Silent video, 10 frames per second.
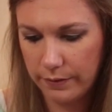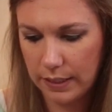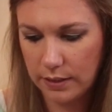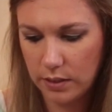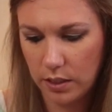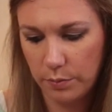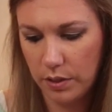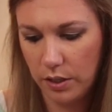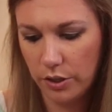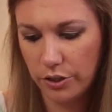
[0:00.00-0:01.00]
find him
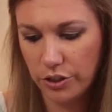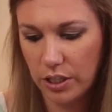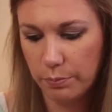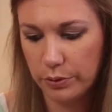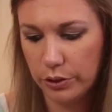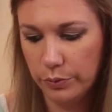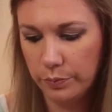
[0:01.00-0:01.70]
here, JetBlue,